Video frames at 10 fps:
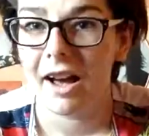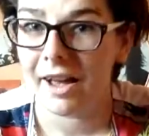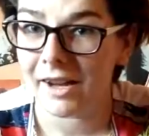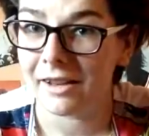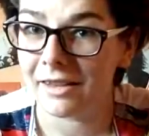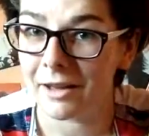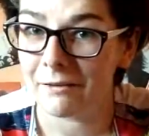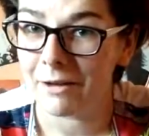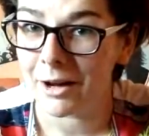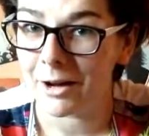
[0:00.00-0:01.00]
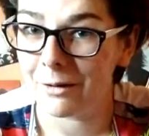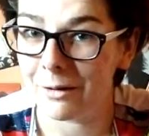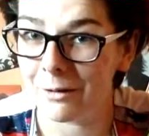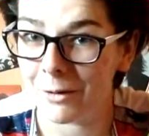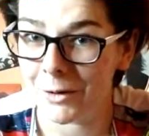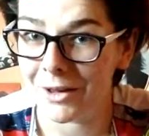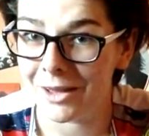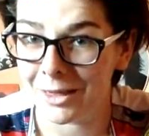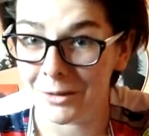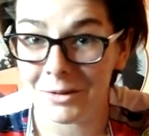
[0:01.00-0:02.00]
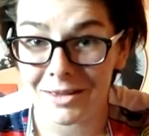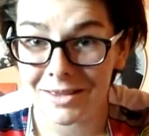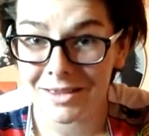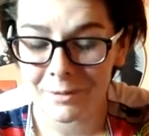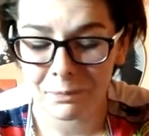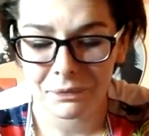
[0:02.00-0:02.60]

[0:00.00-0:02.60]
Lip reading: I really love how Roy looks.